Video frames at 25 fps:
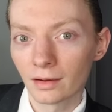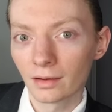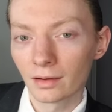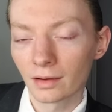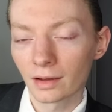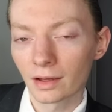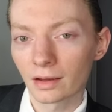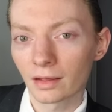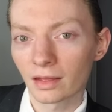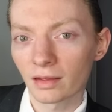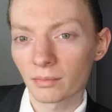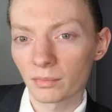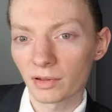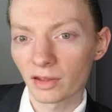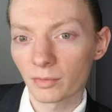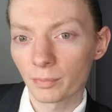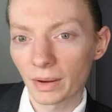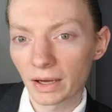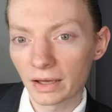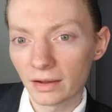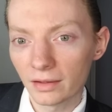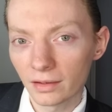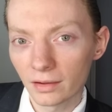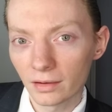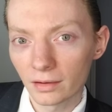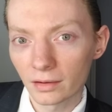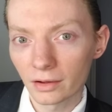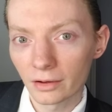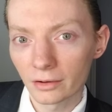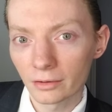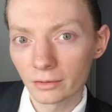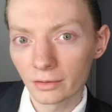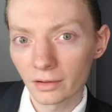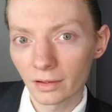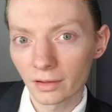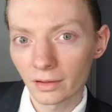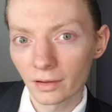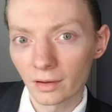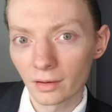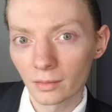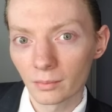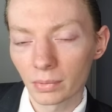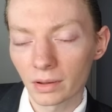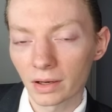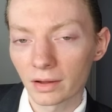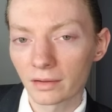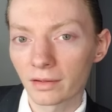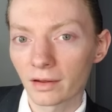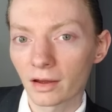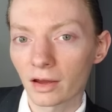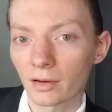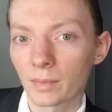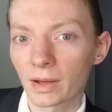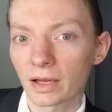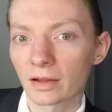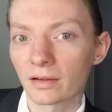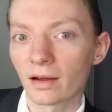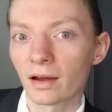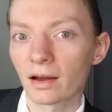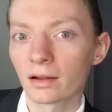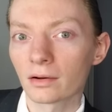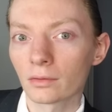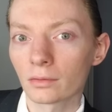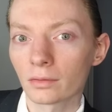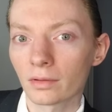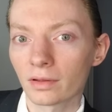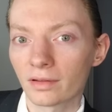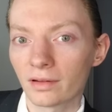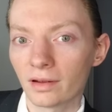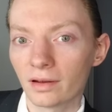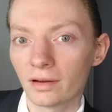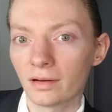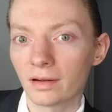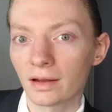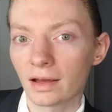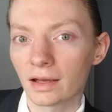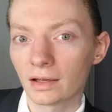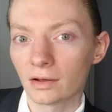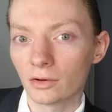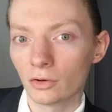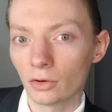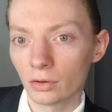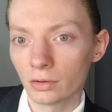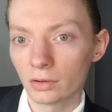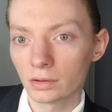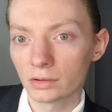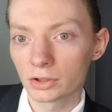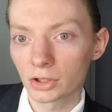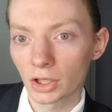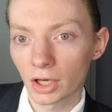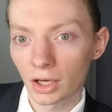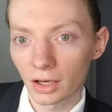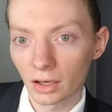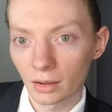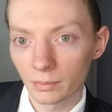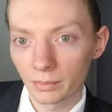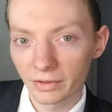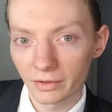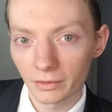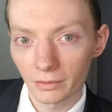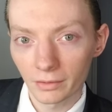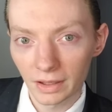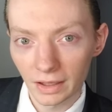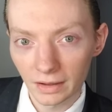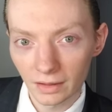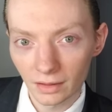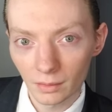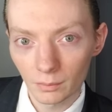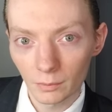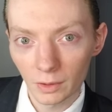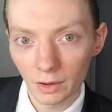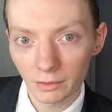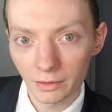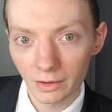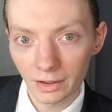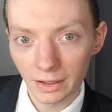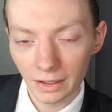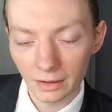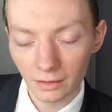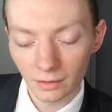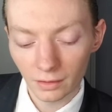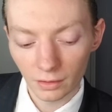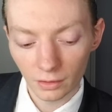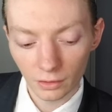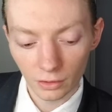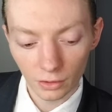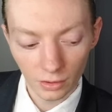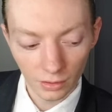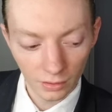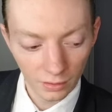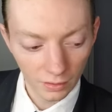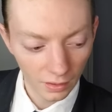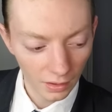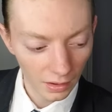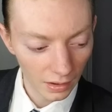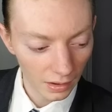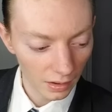Again, some spicy notes, but I think McDonald's did a good job. So get them while the getting's good.